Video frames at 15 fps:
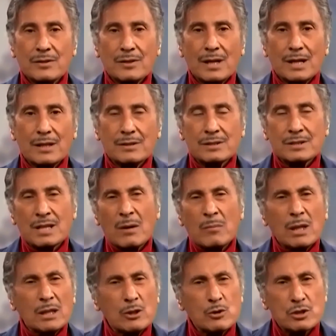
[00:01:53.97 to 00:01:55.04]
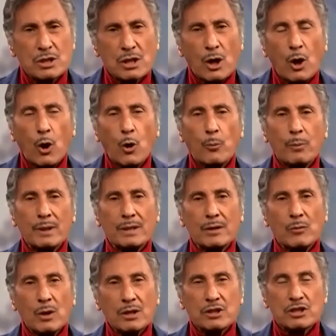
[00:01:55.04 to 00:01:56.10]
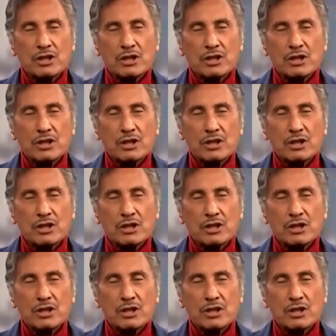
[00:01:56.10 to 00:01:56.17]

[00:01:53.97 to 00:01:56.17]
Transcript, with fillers: that some are losing hope, and they want